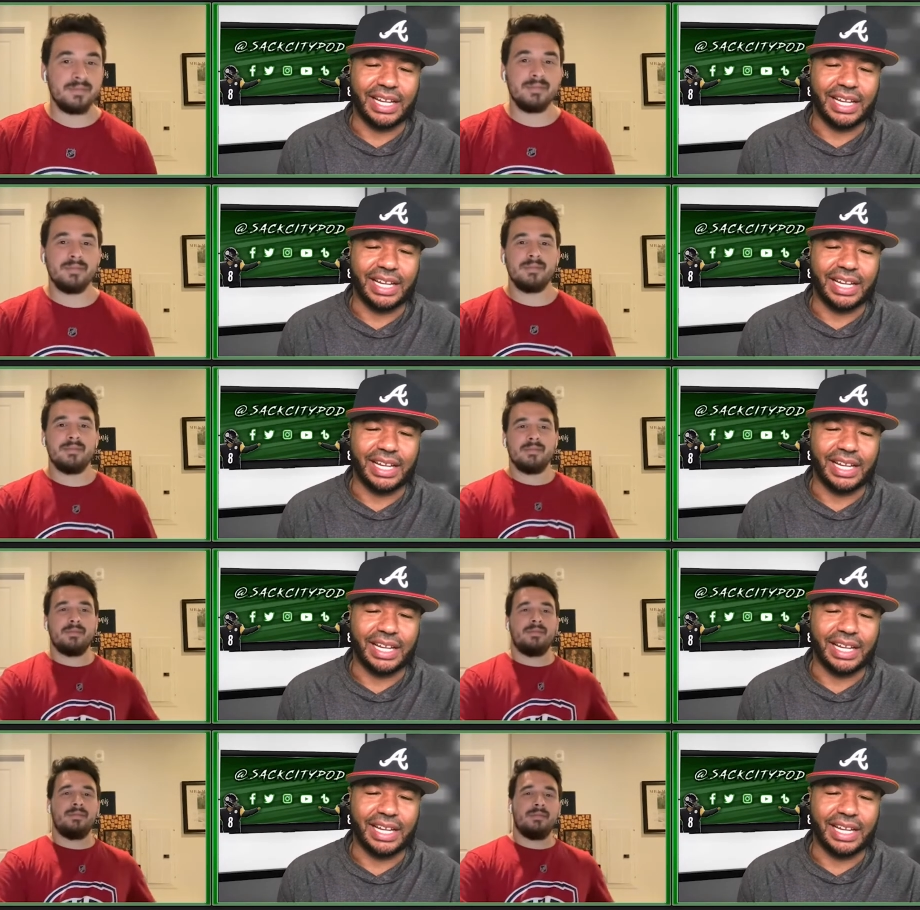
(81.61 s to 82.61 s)

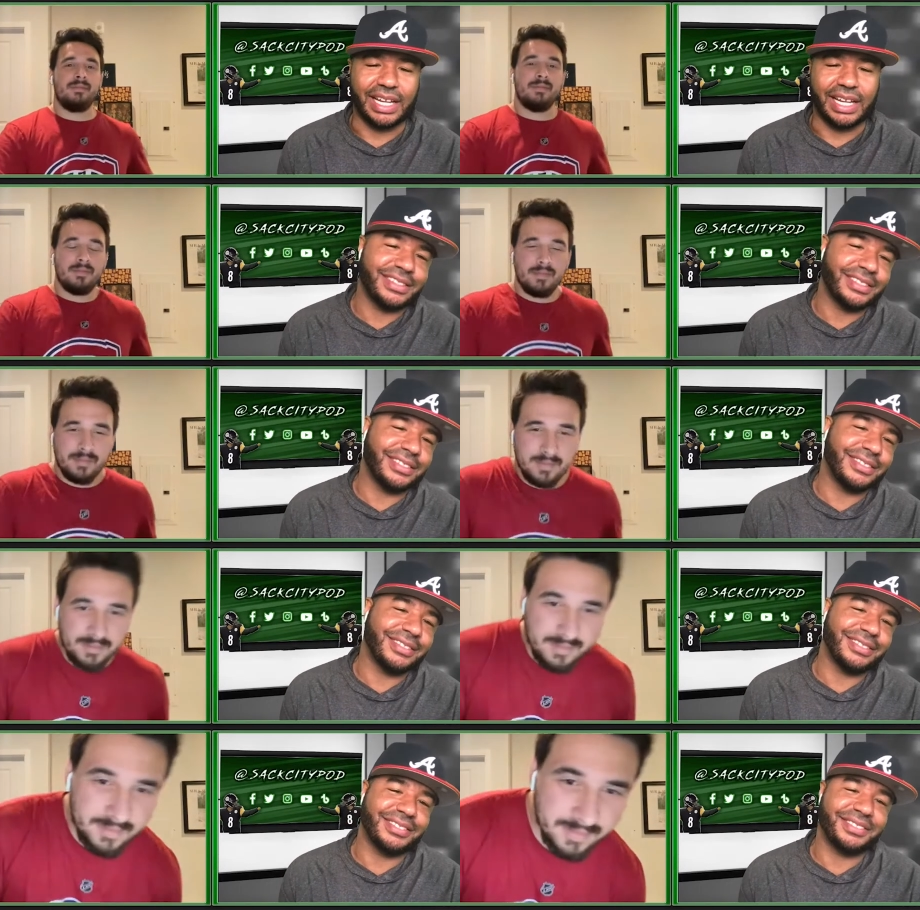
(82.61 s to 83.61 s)
Speaker 1: Uh,
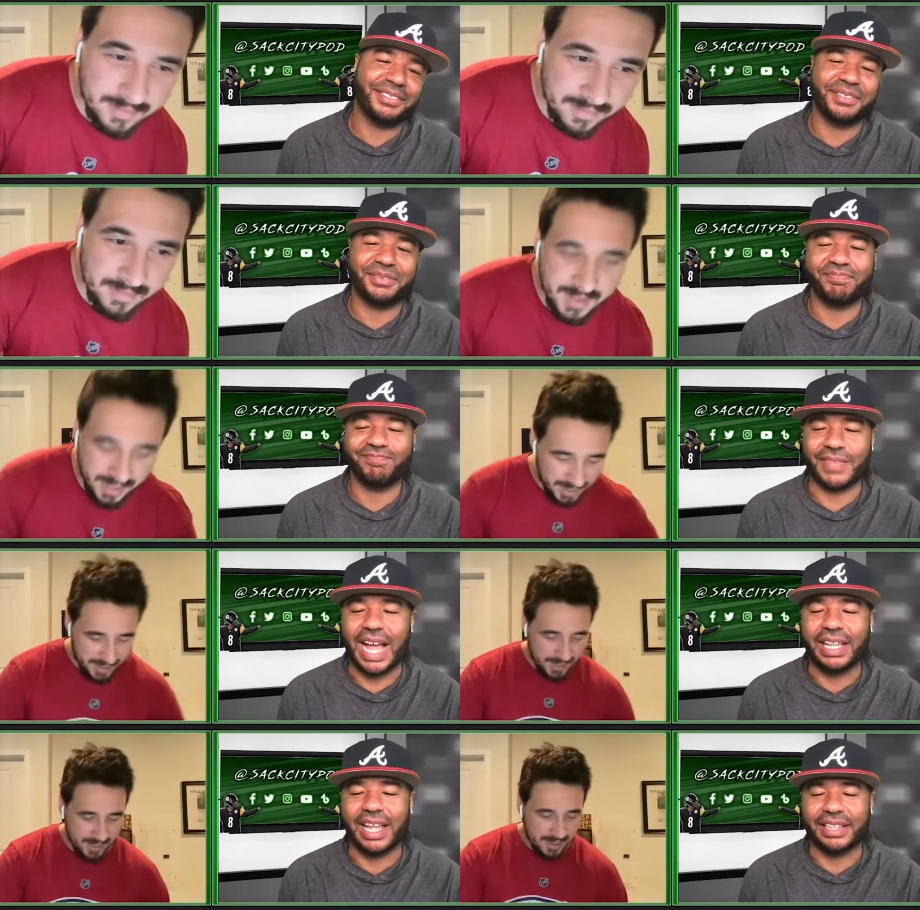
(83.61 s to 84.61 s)
I
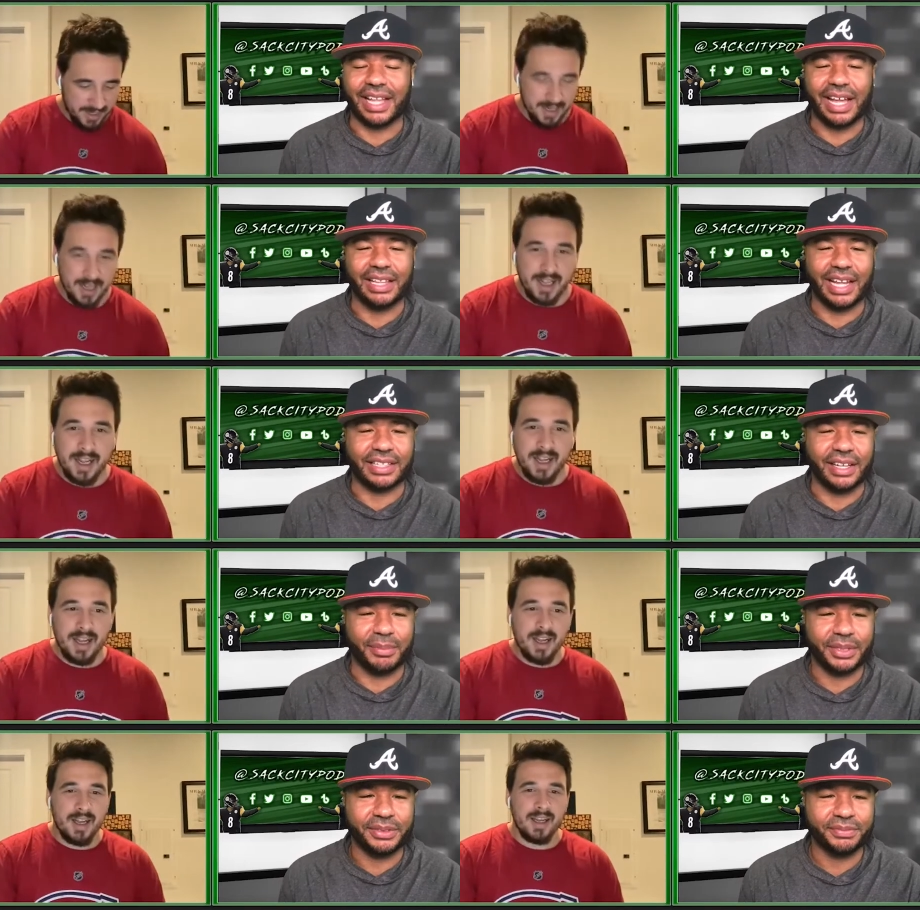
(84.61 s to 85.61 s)
like I like the
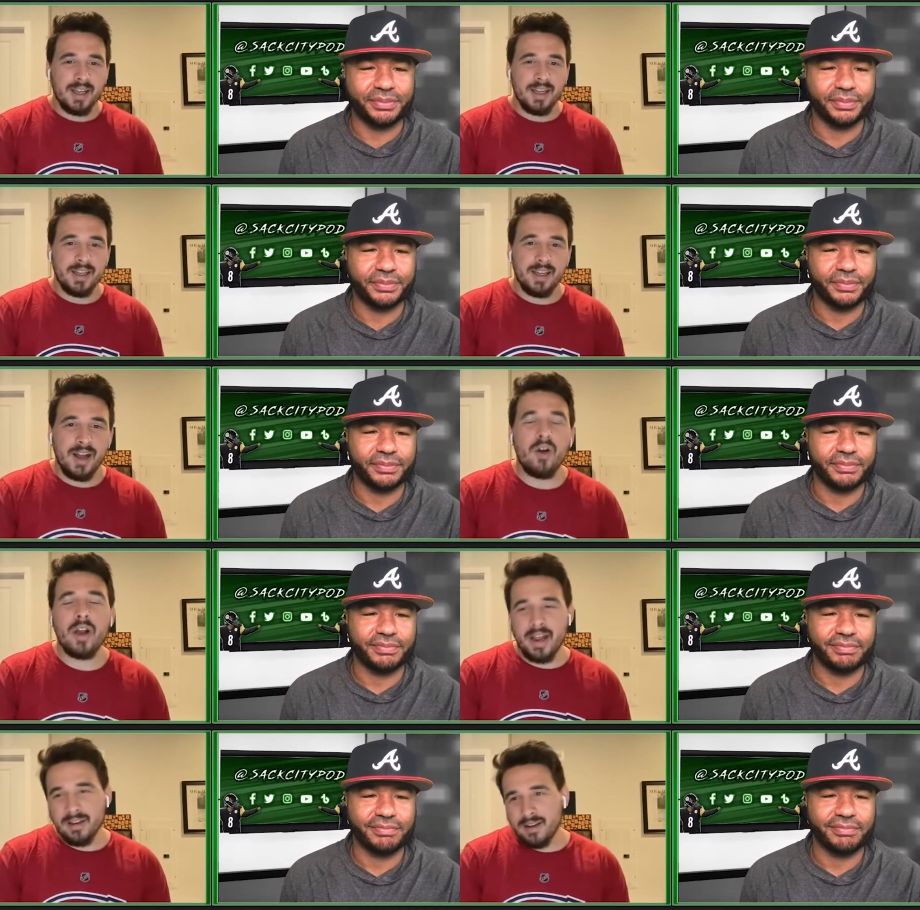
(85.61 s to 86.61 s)
number.
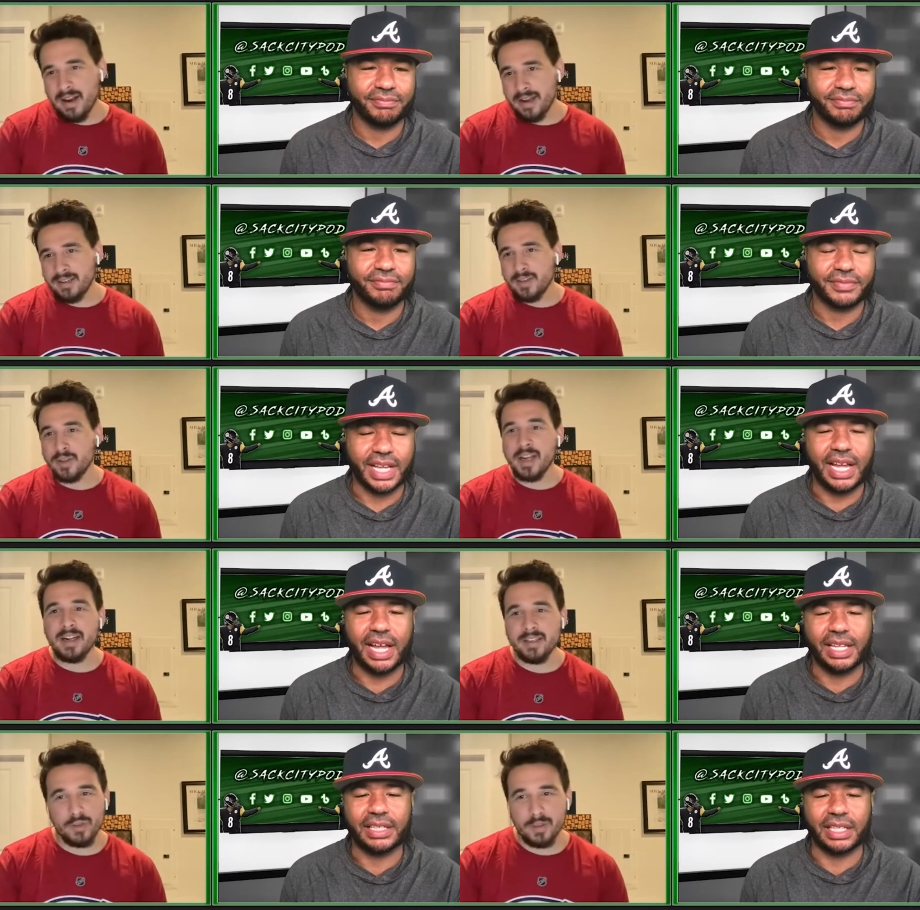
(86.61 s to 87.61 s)
Okay. All right. So it's not
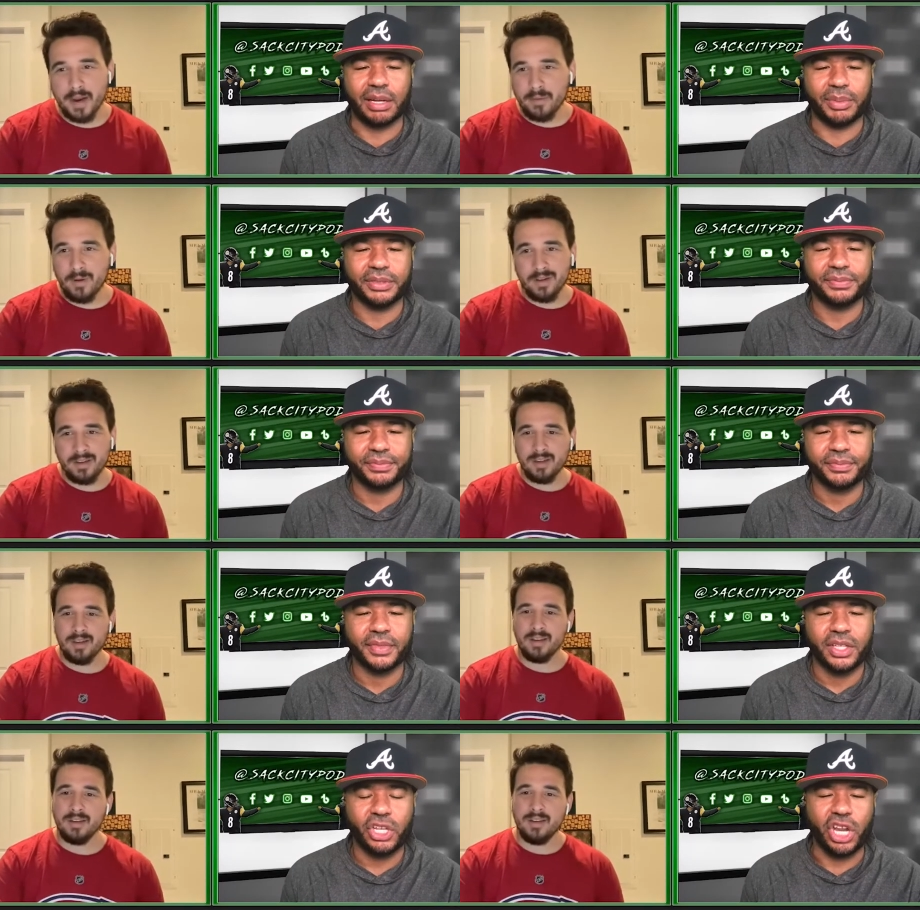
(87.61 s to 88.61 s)
I, I disrespectful.
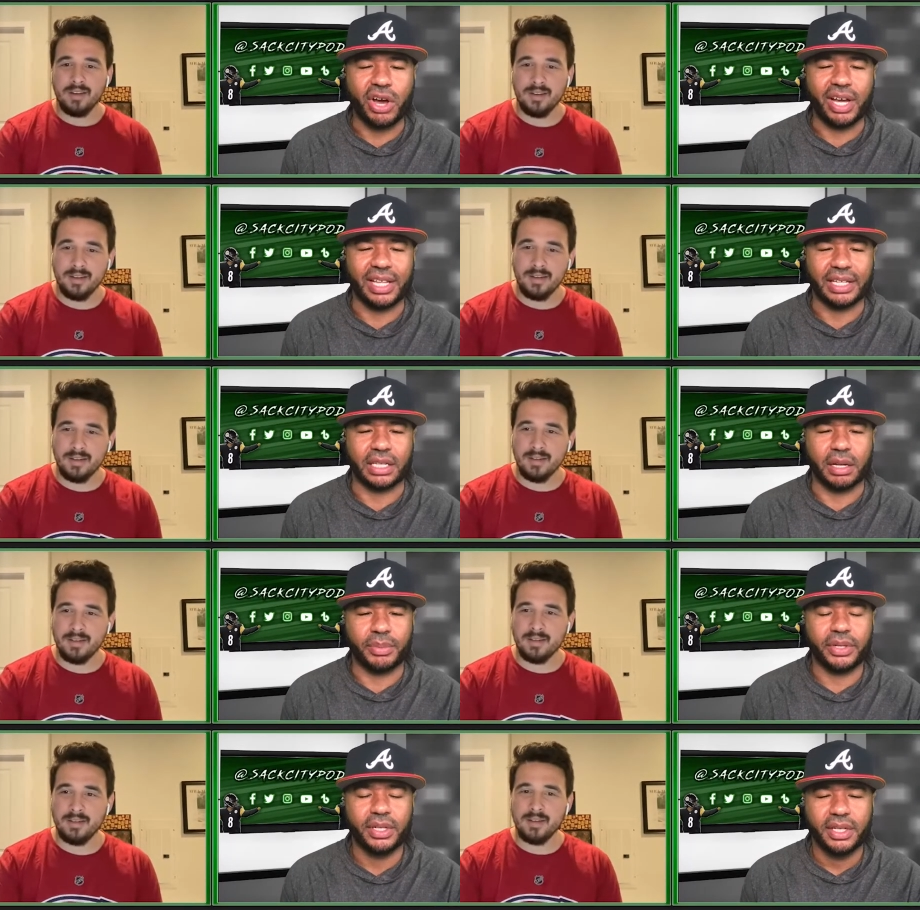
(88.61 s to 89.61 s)
no, I like the
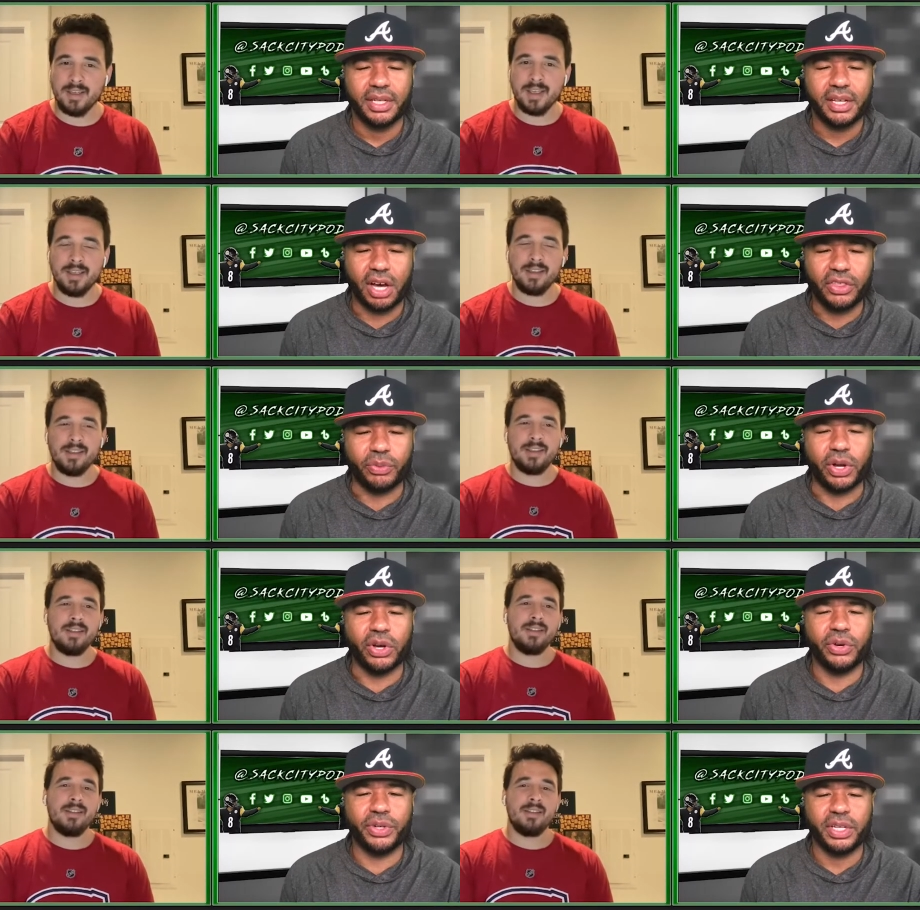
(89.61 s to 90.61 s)
number. On the road,